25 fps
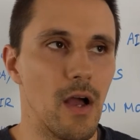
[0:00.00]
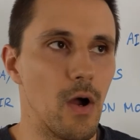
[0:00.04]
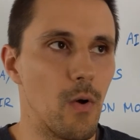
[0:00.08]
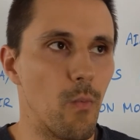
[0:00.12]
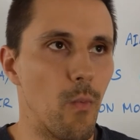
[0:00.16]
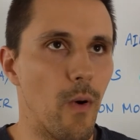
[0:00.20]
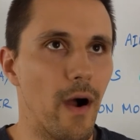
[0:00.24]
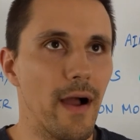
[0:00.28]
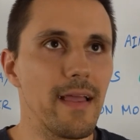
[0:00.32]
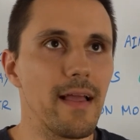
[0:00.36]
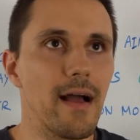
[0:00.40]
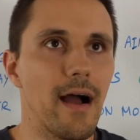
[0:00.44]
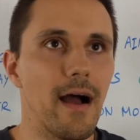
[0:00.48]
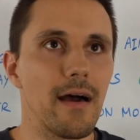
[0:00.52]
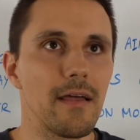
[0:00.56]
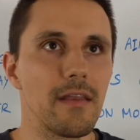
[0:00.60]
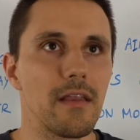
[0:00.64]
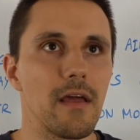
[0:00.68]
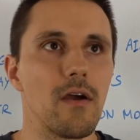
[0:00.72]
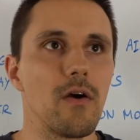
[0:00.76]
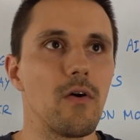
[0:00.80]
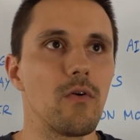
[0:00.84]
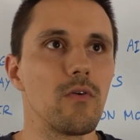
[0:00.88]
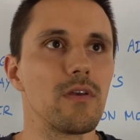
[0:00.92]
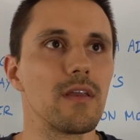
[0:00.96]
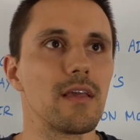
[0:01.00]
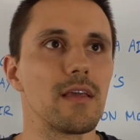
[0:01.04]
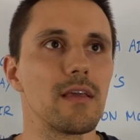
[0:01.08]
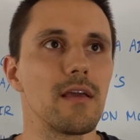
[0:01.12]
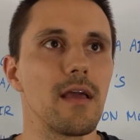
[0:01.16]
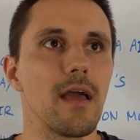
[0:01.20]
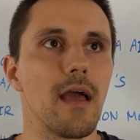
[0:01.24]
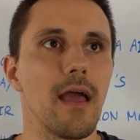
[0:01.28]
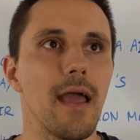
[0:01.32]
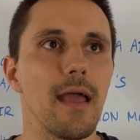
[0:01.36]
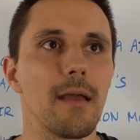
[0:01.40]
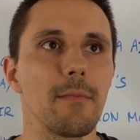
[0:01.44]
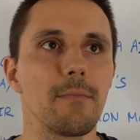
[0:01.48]
Why are they
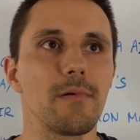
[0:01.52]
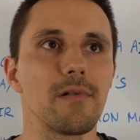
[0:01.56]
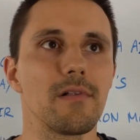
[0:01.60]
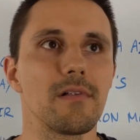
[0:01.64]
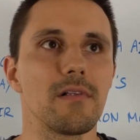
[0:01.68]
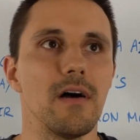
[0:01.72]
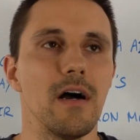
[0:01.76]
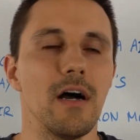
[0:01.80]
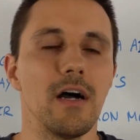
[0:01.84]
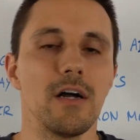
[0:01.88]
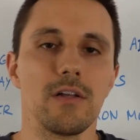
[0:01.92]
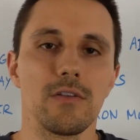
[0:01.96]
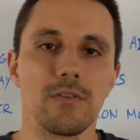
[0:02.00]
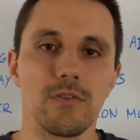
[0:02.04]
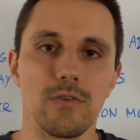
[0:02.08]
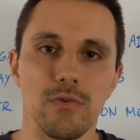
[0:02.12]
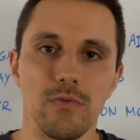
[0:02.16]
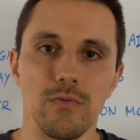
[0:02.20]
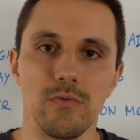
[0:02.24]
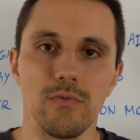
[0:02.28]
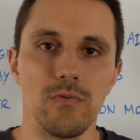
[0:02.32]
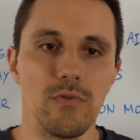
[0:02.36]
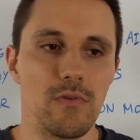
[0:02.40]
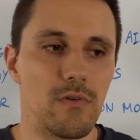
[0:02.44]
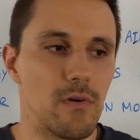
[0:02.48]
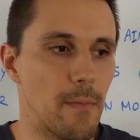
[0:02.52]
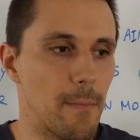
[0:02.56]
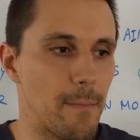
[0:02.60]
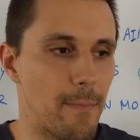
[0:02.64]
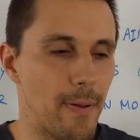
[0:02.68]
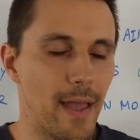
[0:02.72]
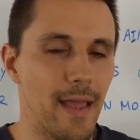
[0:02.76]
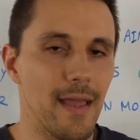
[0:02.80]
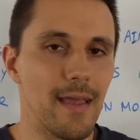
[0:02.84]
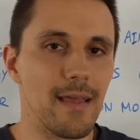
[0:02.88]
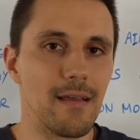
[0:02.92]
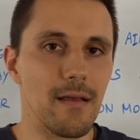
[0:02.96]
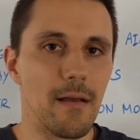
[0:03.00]
only able to
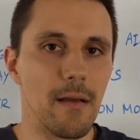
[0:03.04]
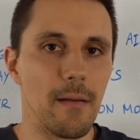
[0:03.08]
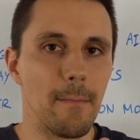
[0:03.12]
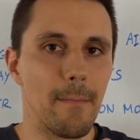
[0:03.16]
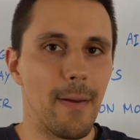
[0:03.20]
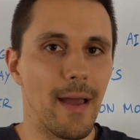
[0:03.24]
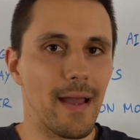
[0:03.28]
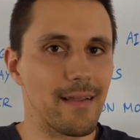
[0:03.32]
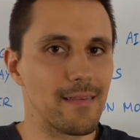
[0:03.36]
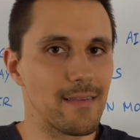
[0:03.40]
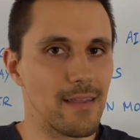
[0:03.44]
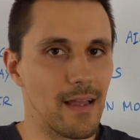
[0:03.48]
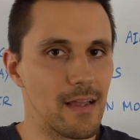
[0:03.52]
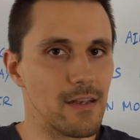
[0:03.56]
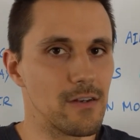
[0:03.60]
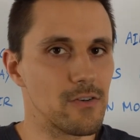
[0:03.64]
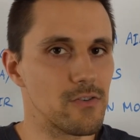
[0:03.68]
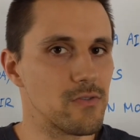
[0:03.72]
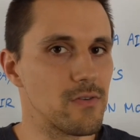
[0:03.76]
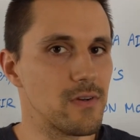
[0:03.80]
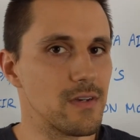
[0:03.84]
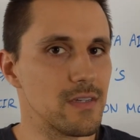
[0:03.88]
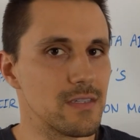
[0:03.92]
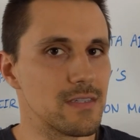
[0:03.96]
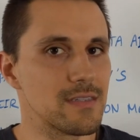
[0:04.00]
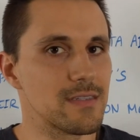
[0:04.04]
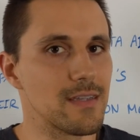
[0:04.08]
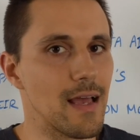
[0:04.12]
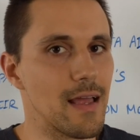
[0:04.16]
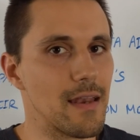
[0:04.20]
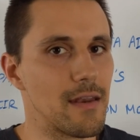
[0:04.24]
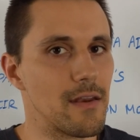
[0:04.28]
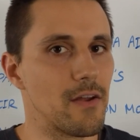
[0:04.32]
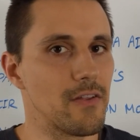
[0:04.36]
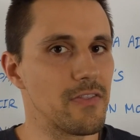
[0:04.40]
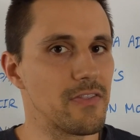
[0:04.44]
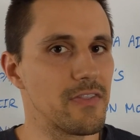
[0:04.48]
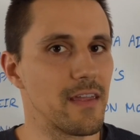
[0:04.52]
pay back their interests
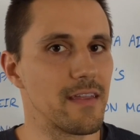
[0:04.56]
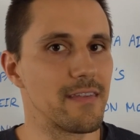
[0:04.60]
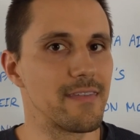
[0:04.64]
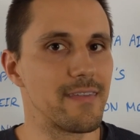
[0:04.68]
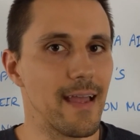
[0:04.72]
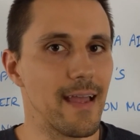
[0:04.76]
and not their